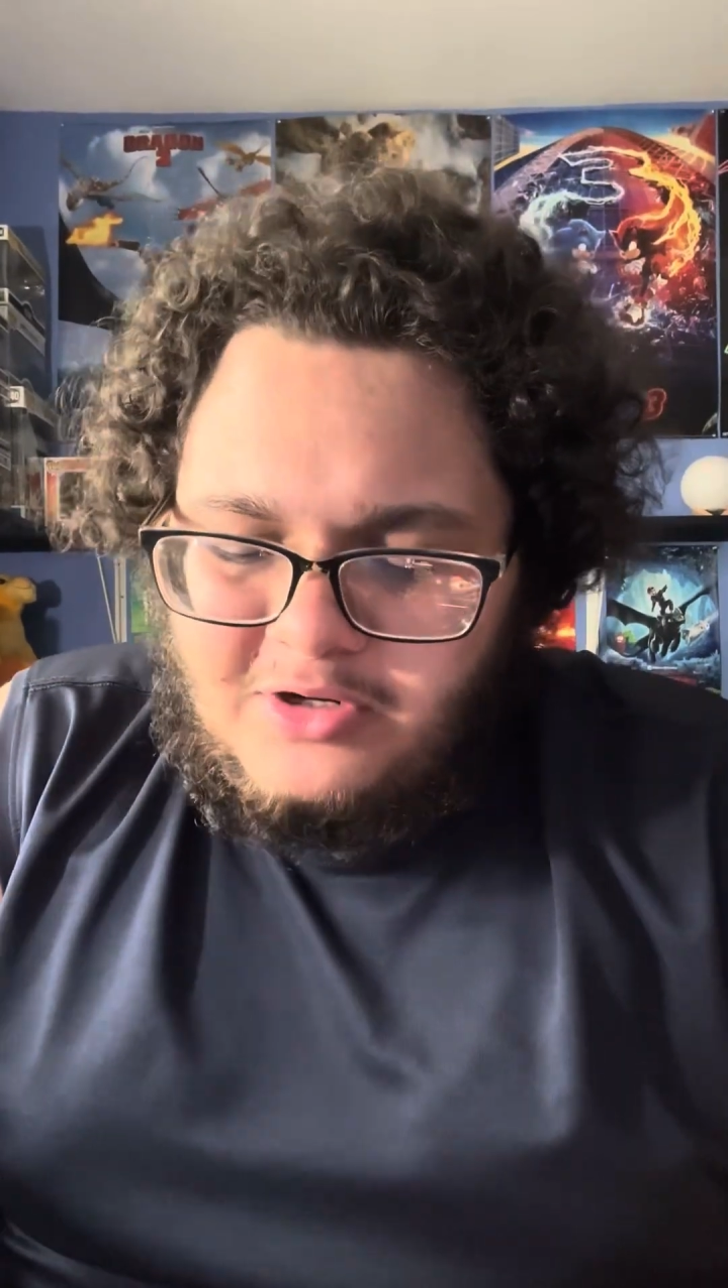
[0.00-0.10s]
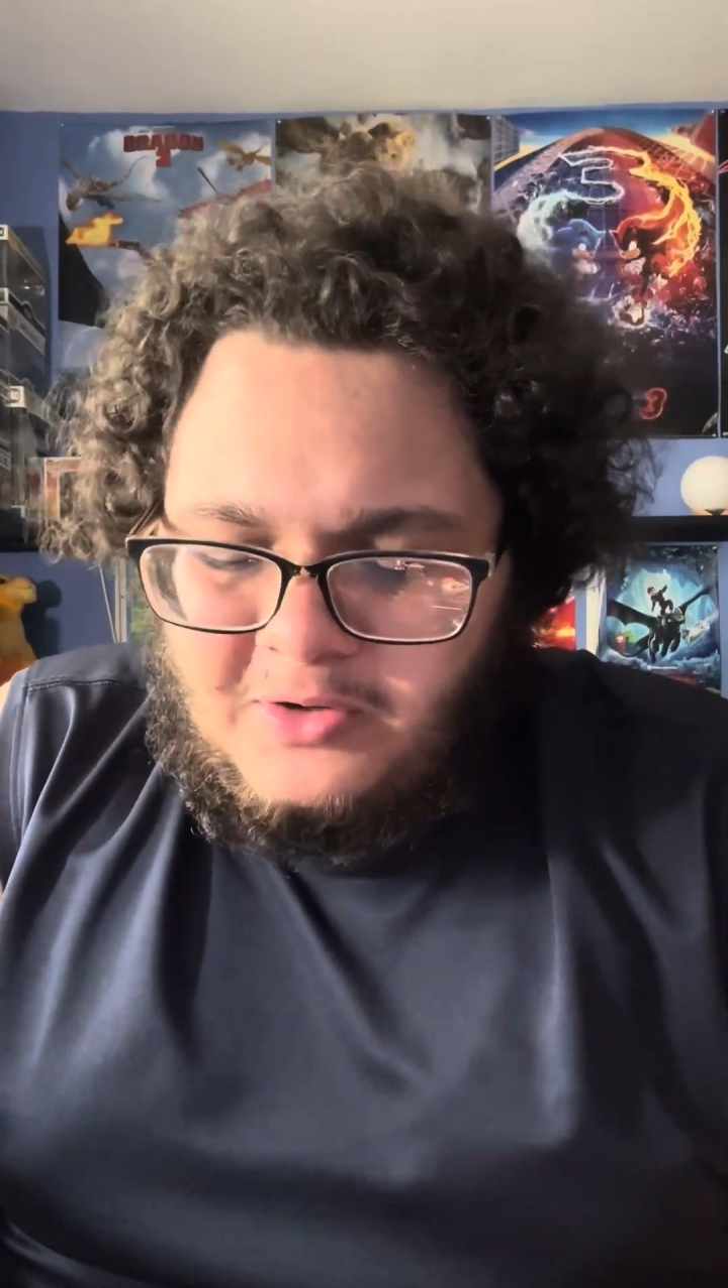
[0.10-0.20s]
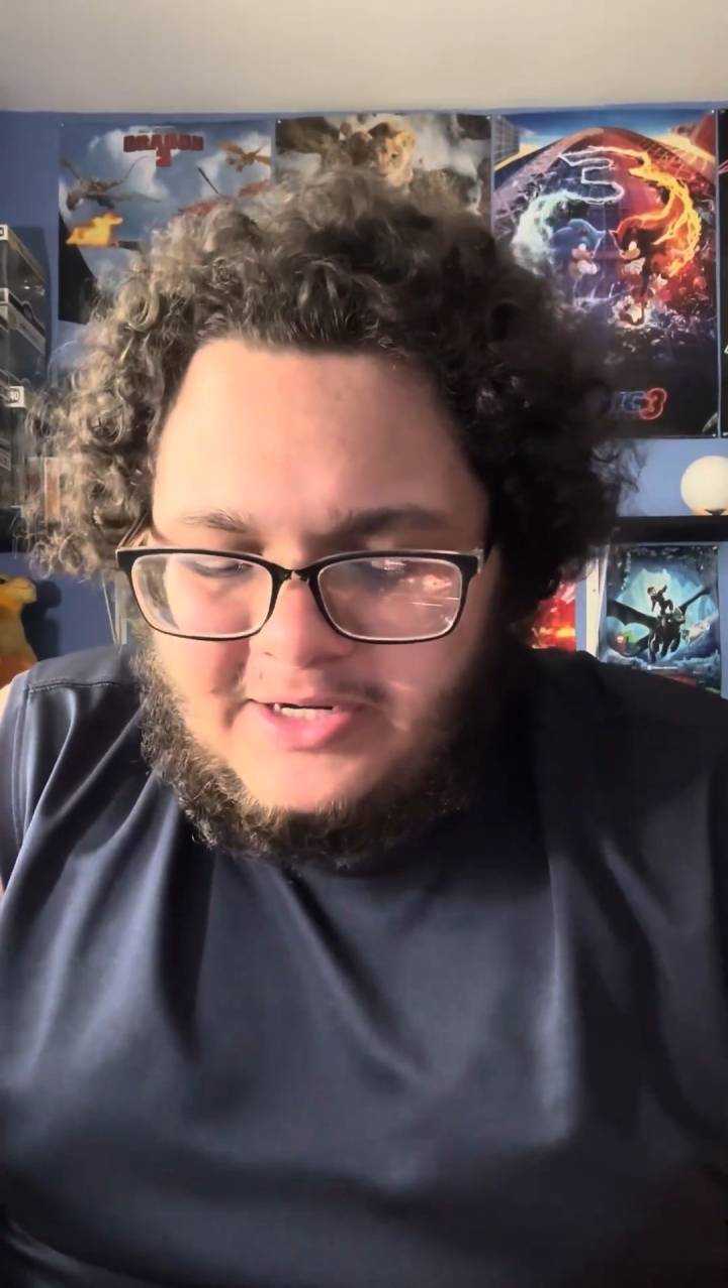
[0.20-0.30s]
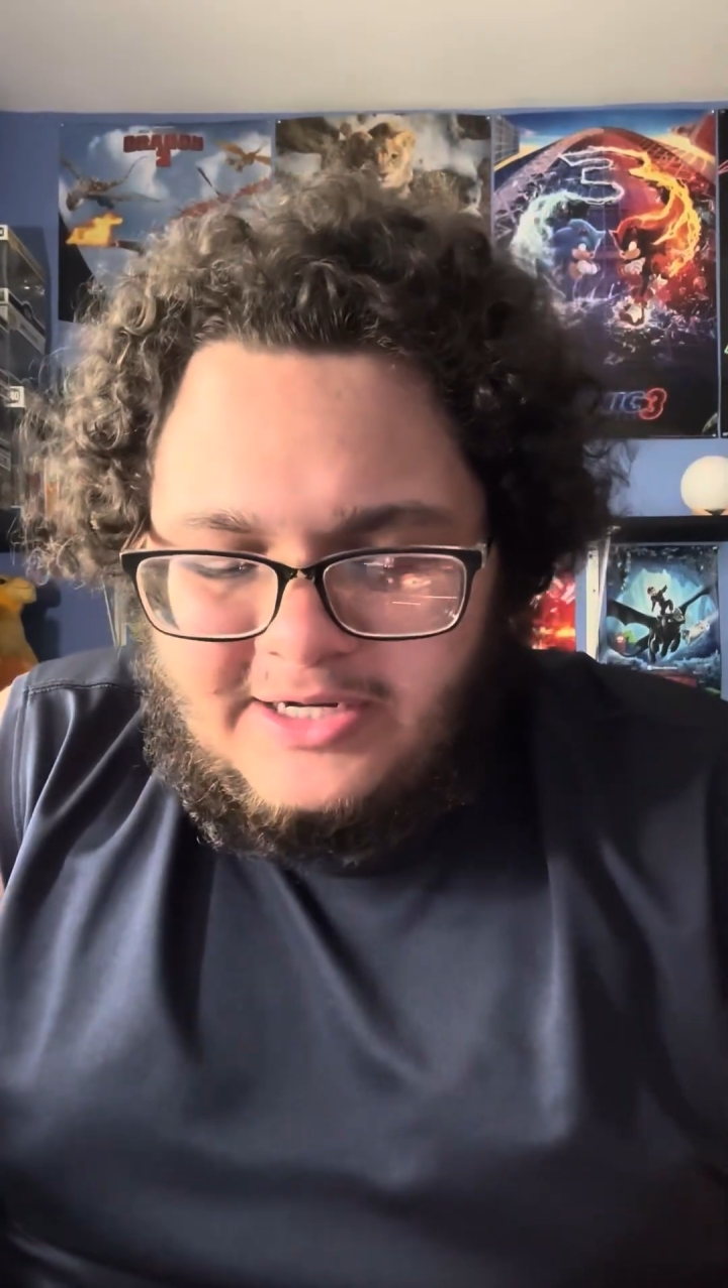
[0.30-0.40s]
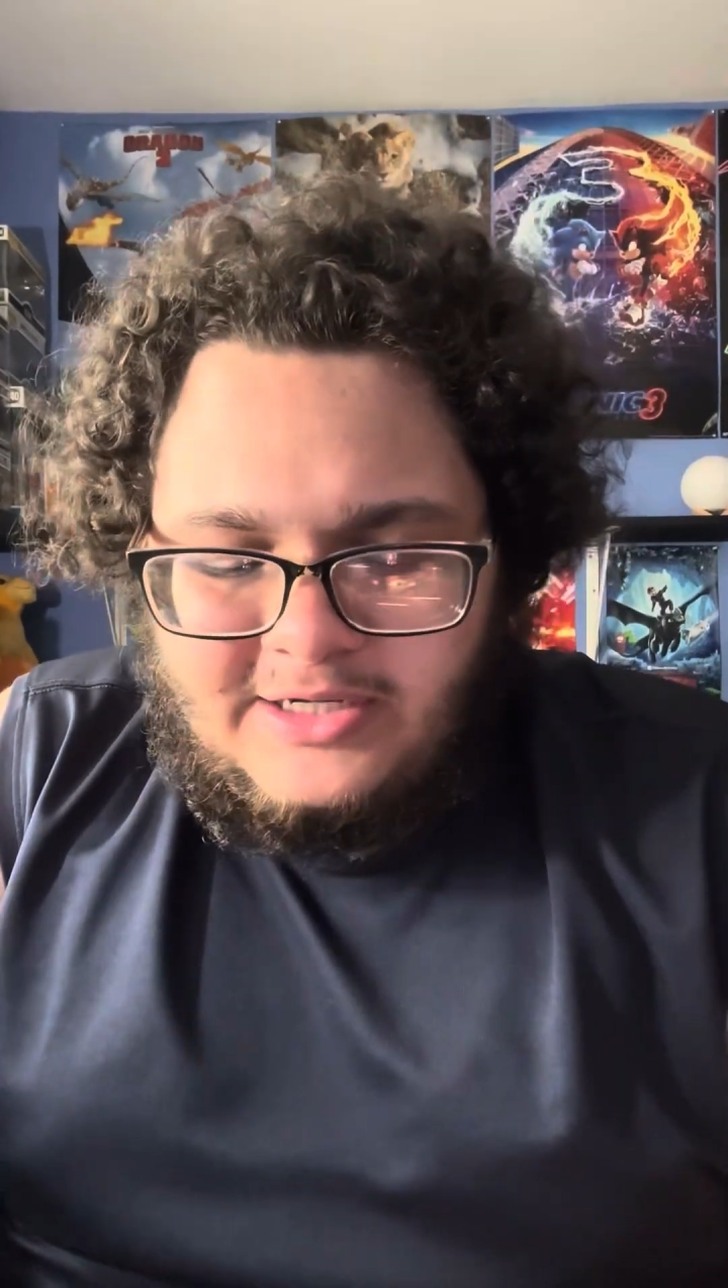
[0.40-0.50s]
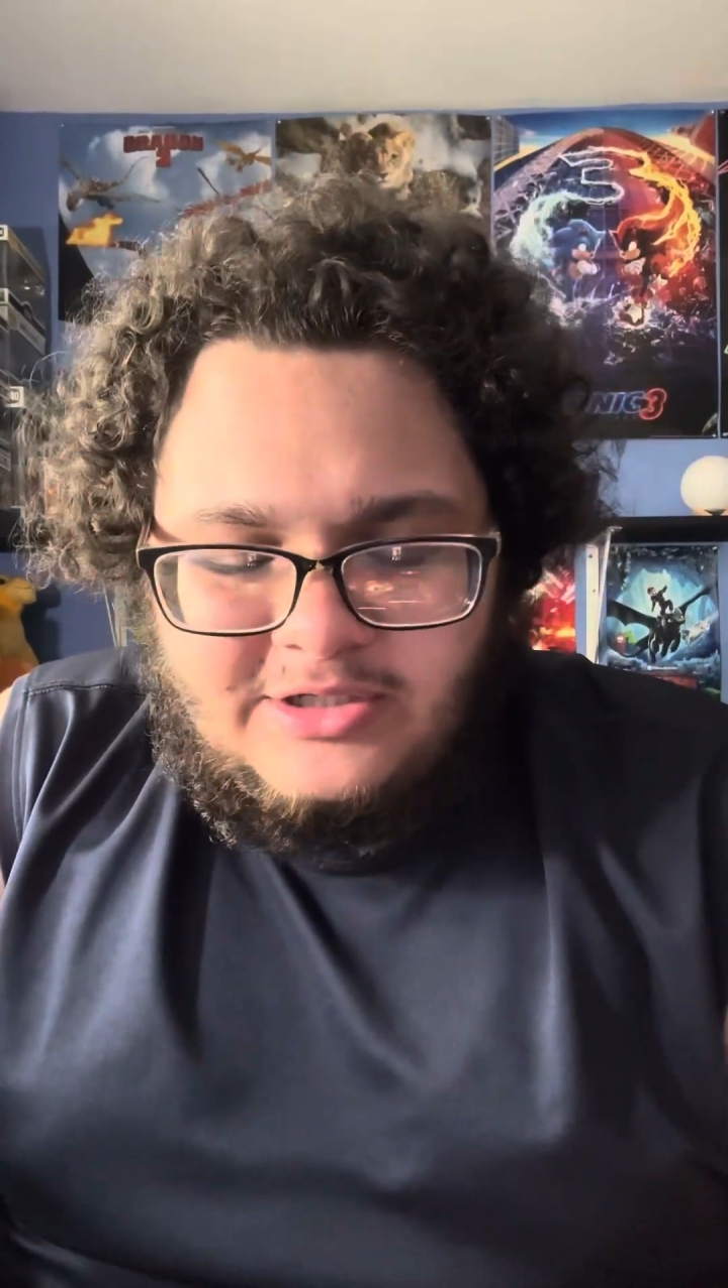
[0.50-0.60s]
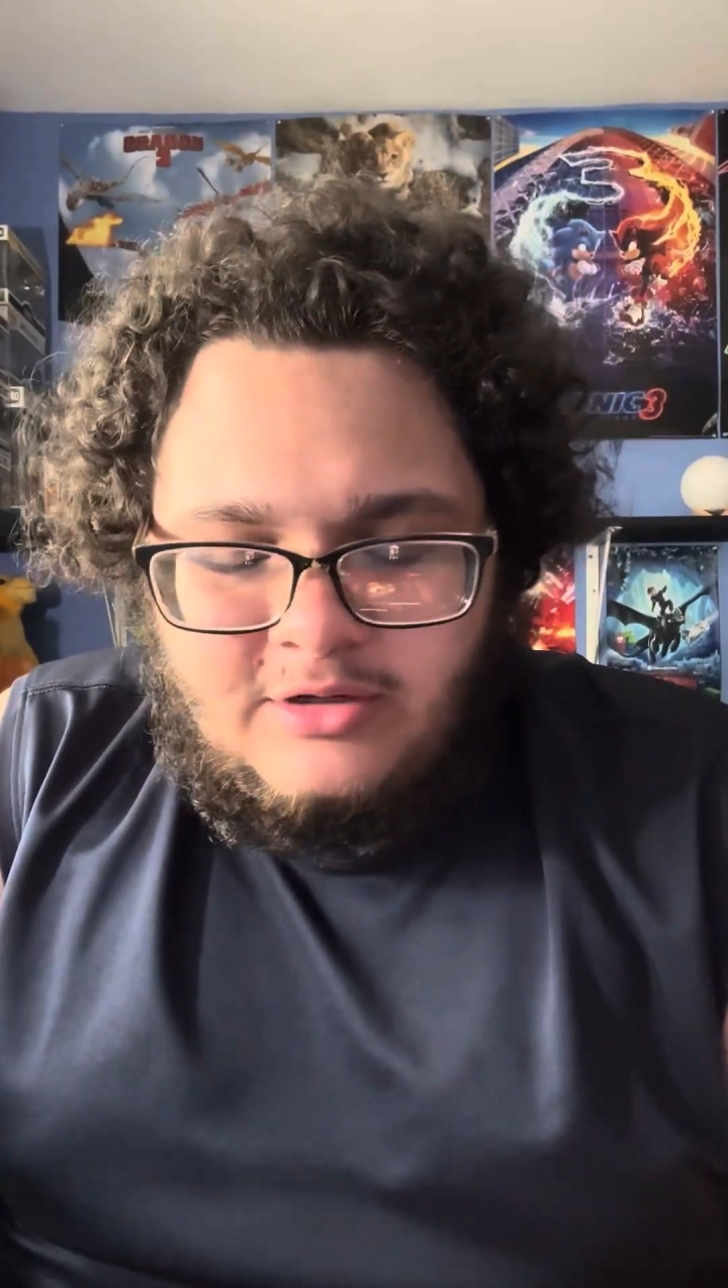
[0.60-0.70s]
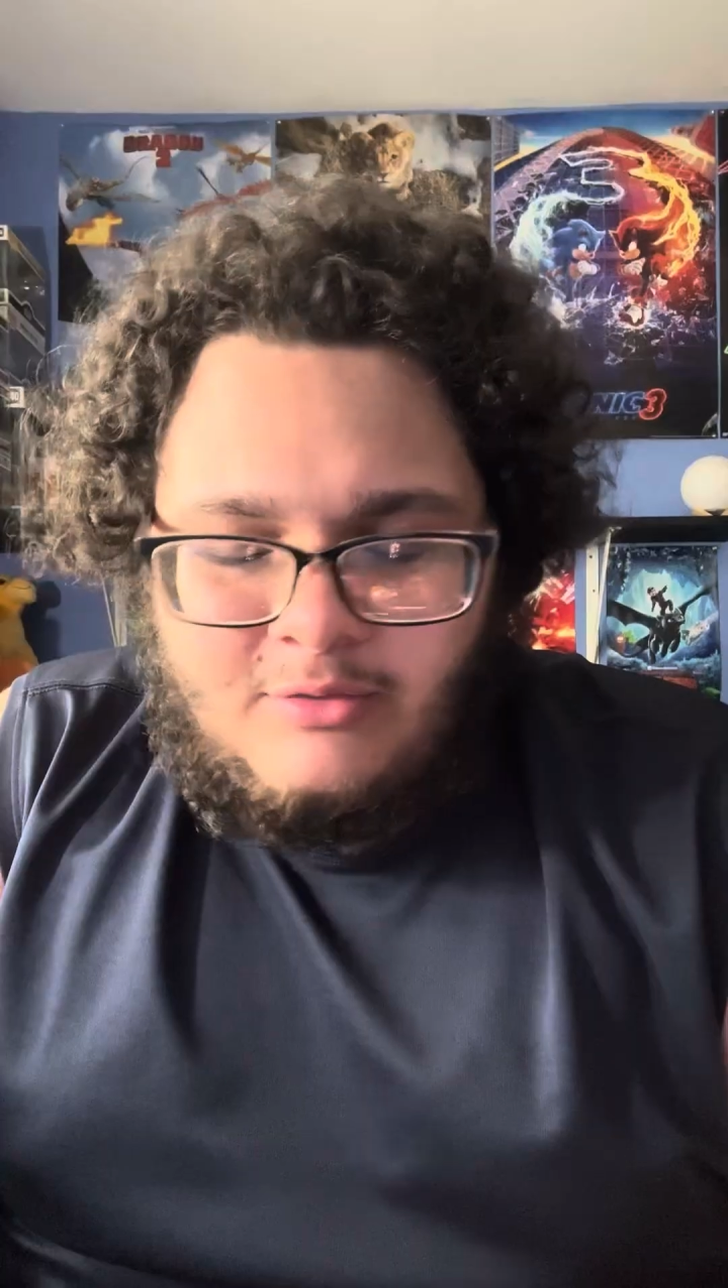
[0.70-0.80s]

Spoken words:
Cody and...